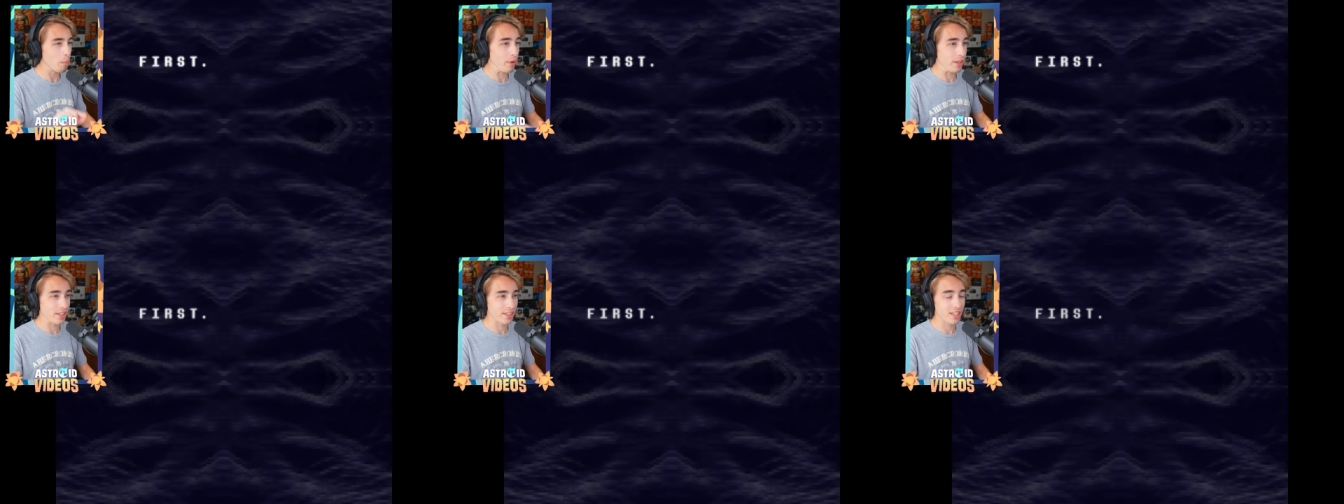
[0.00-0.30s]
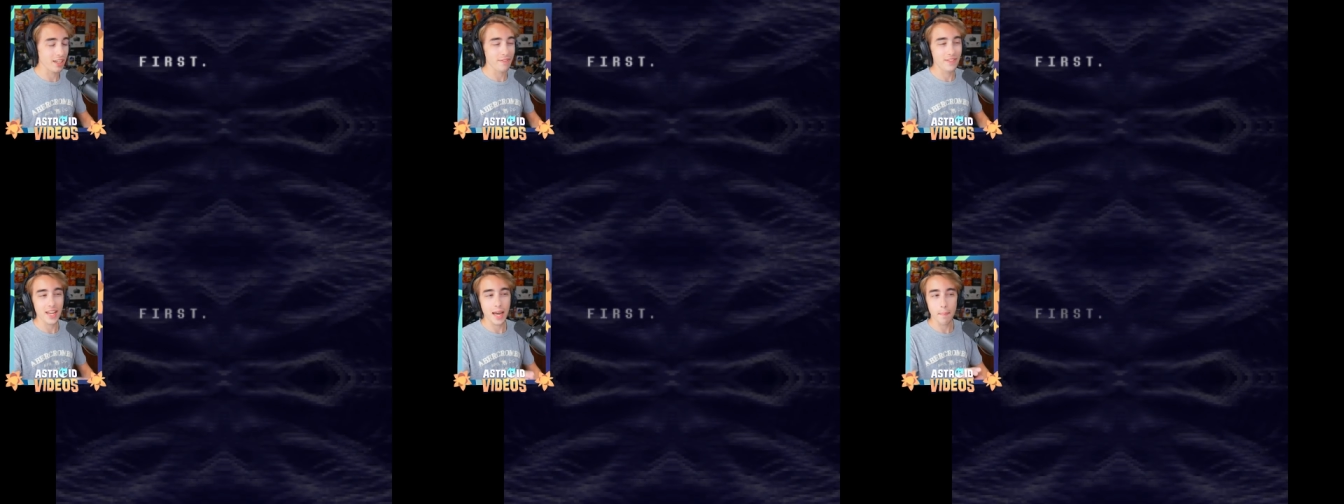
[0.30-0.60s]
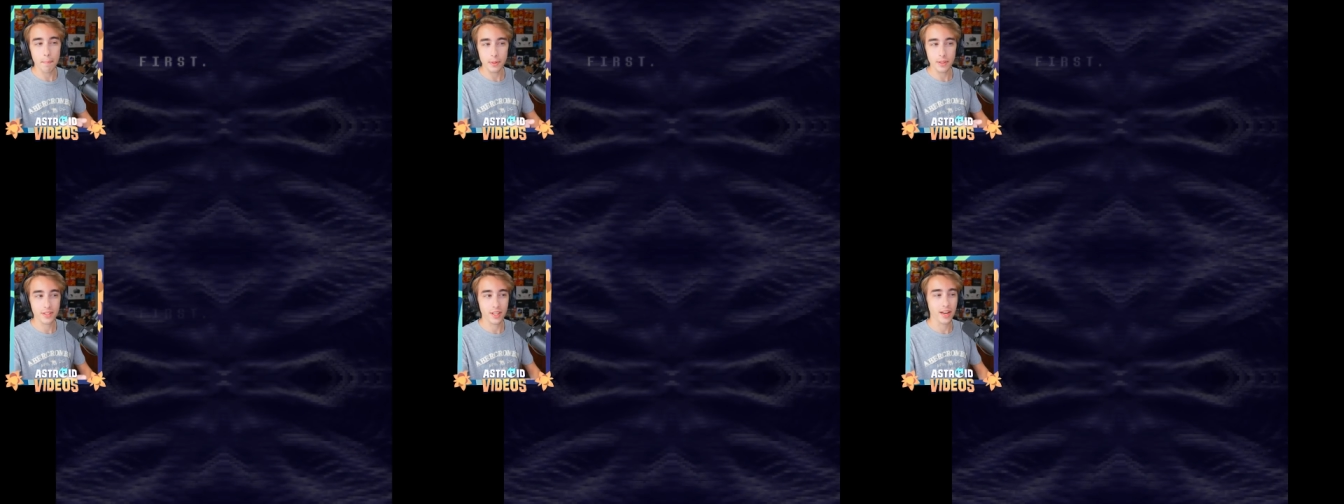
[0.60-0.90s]
bit. Instead of
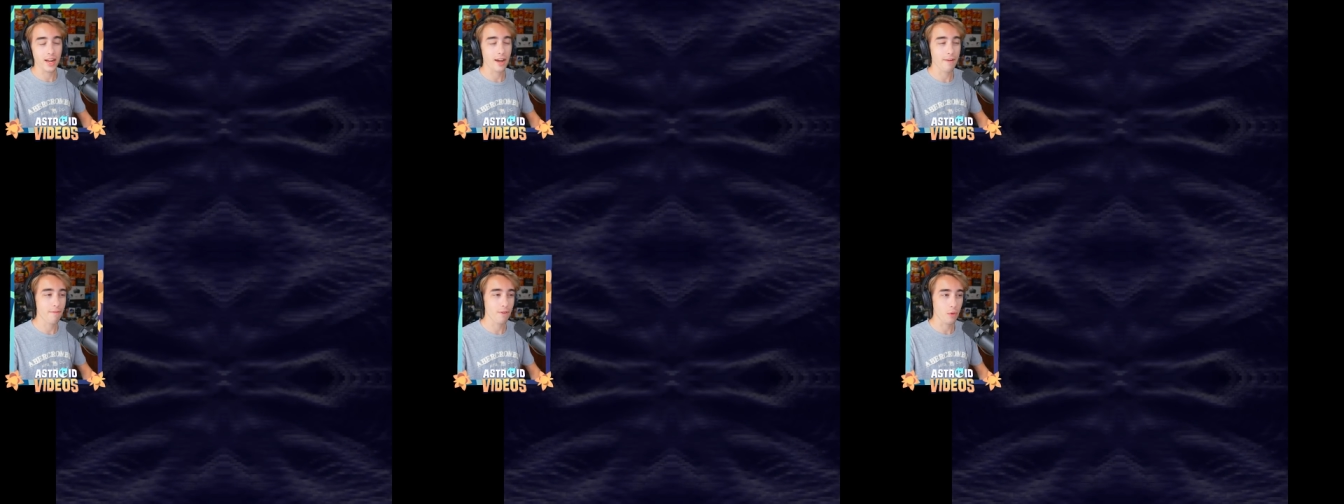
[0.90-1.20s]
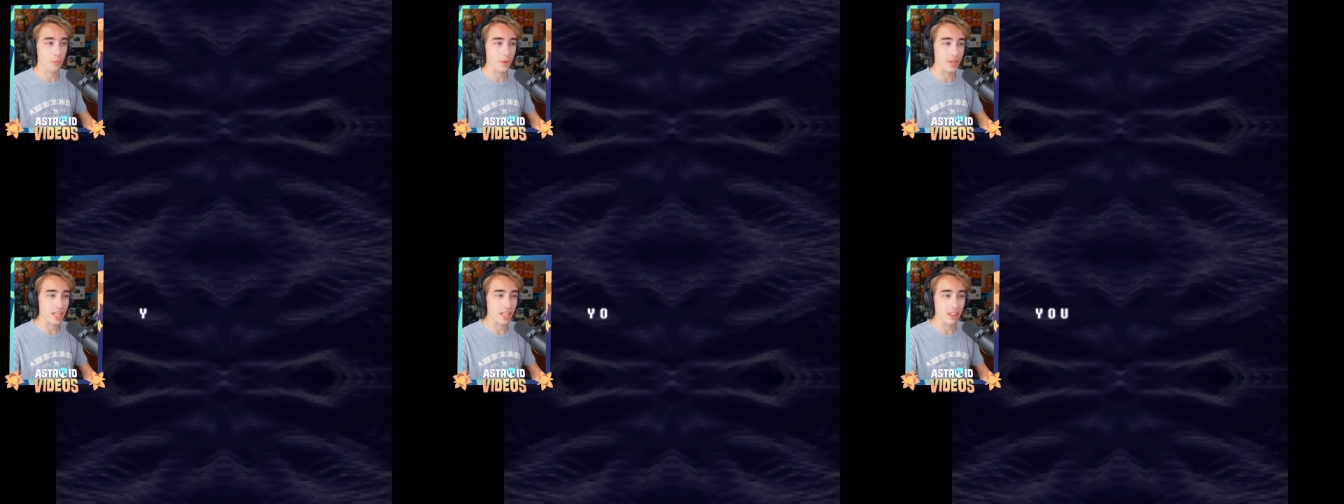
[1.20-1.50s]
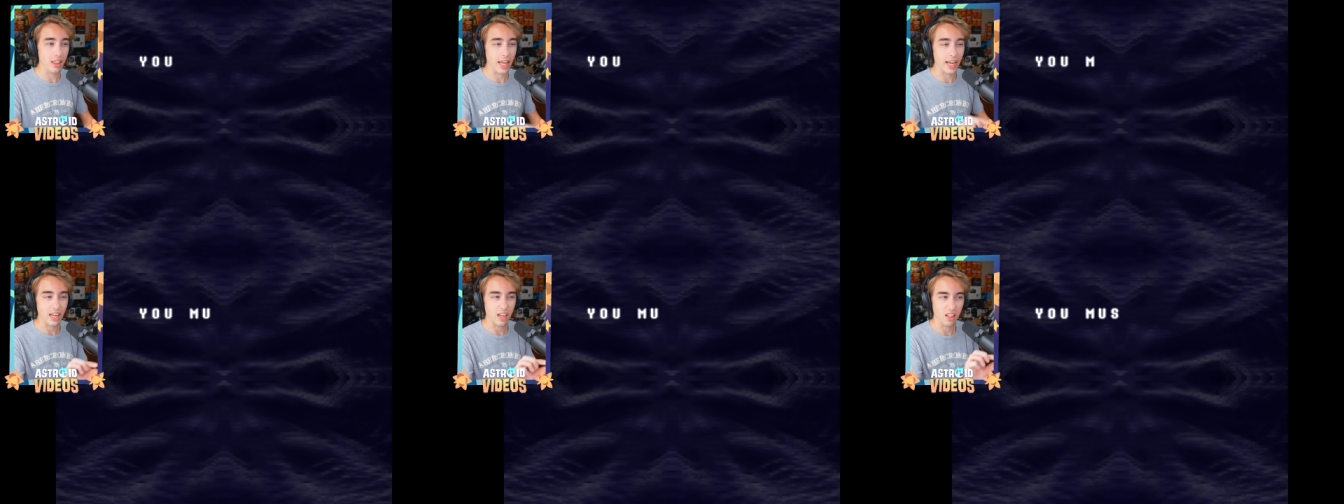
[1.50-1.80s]
10% effort, we
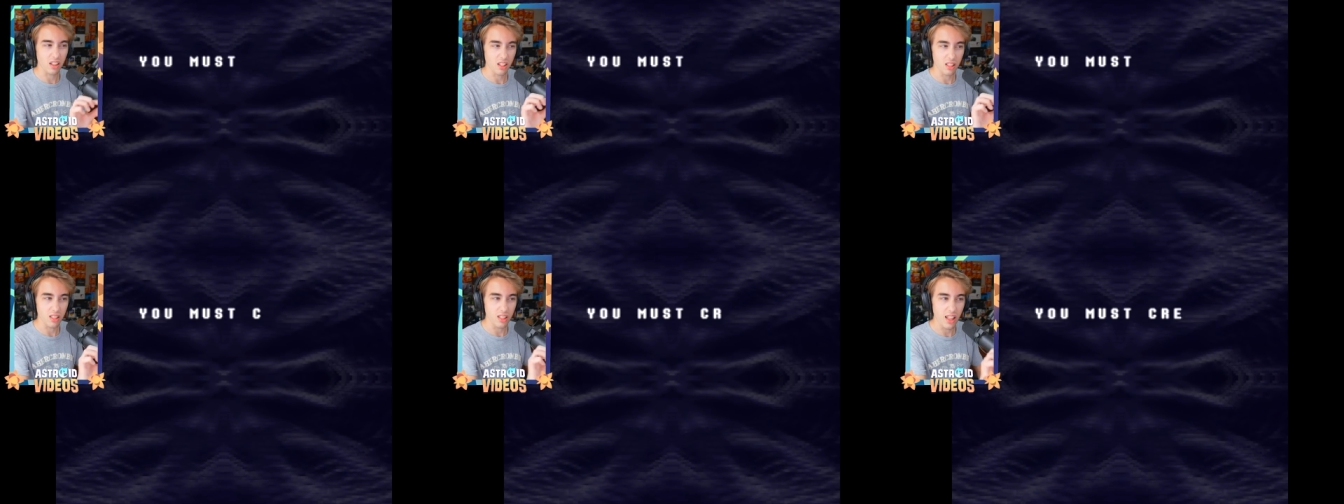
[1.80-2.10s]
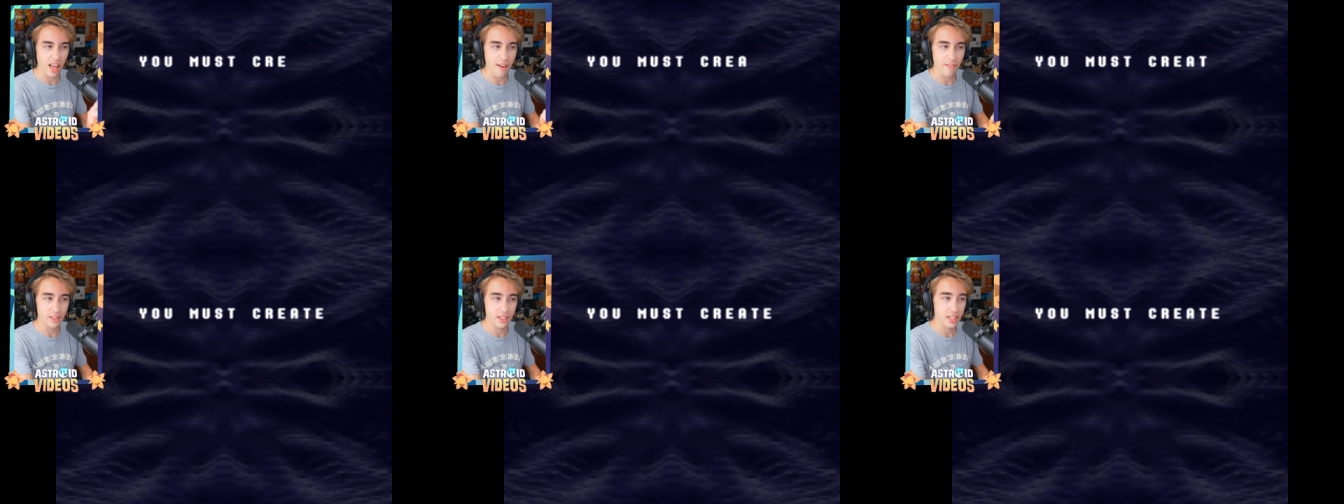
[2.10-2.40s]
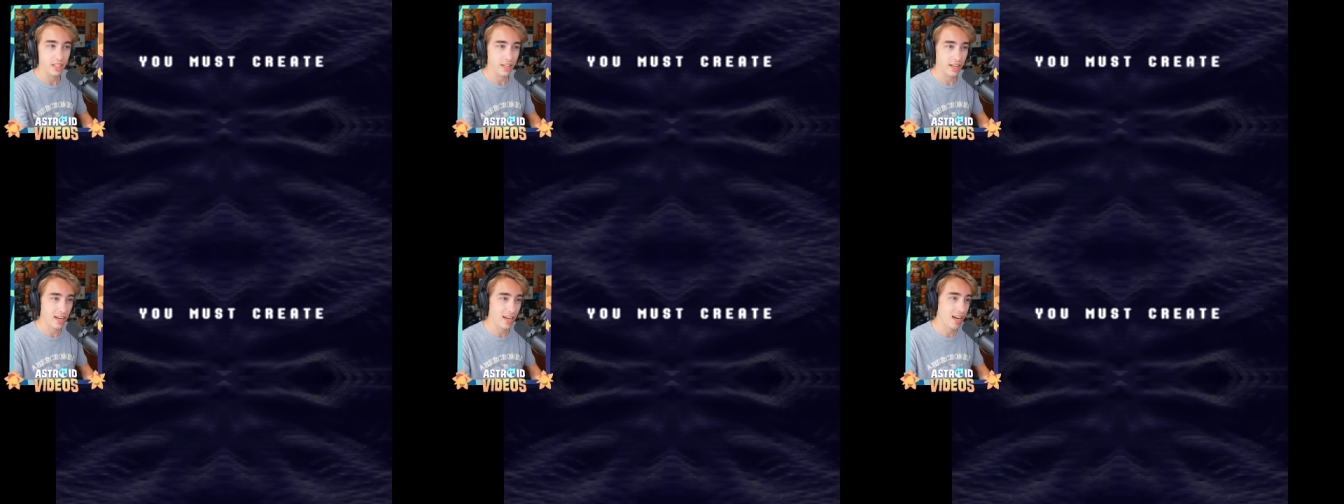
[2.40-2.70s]
need like
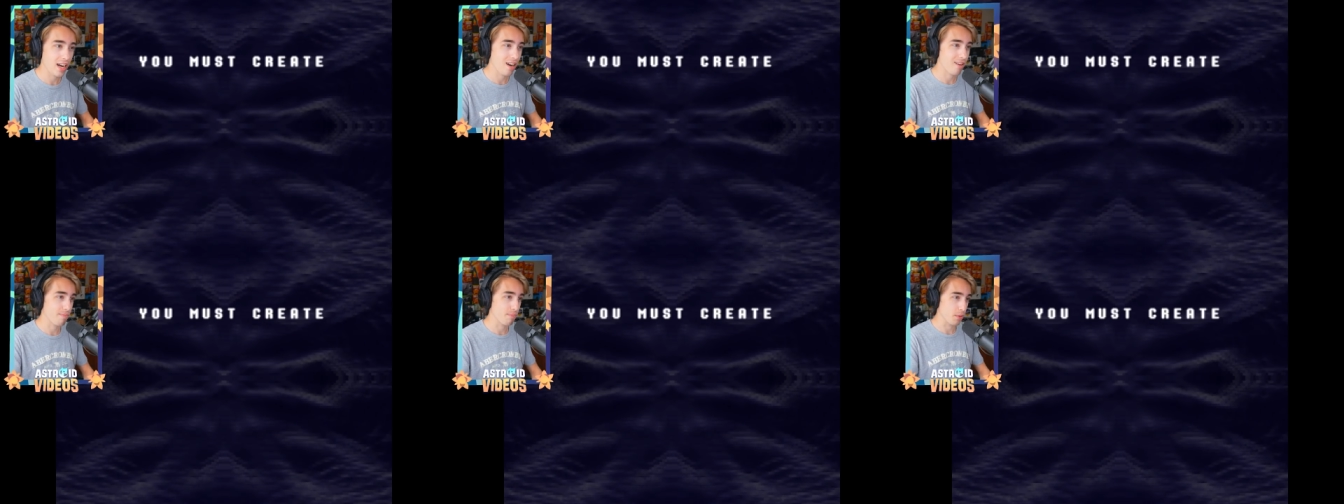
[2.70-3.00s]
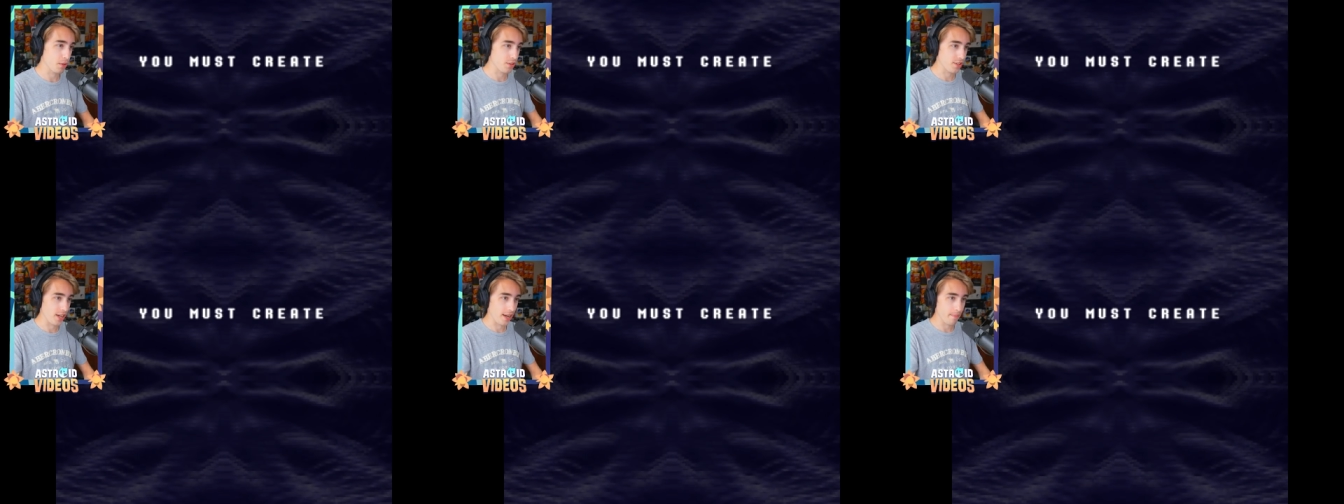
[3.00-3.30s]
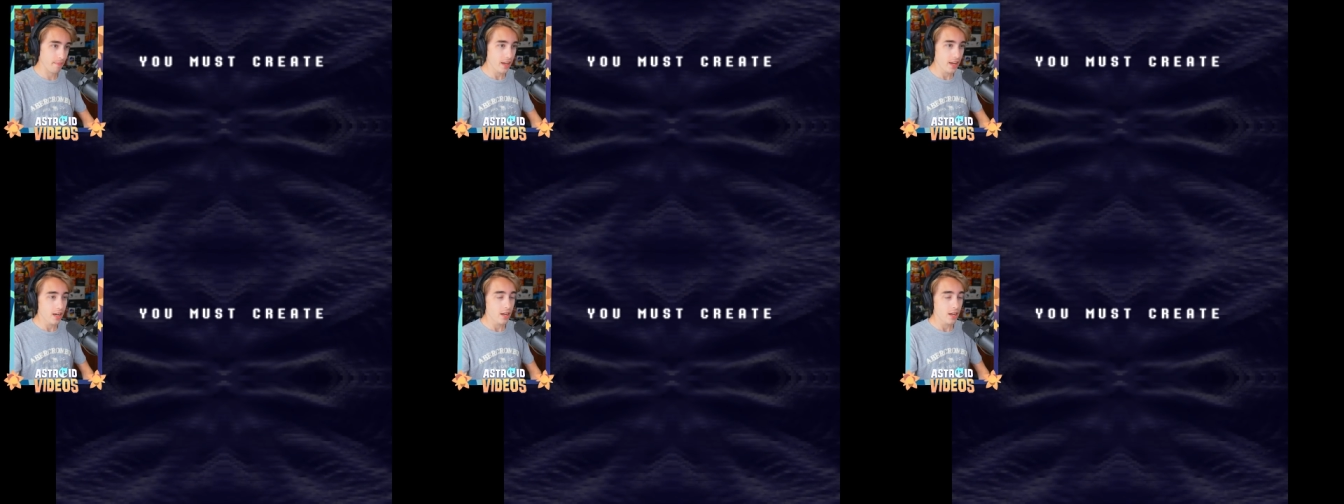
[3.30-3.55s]
11.5%.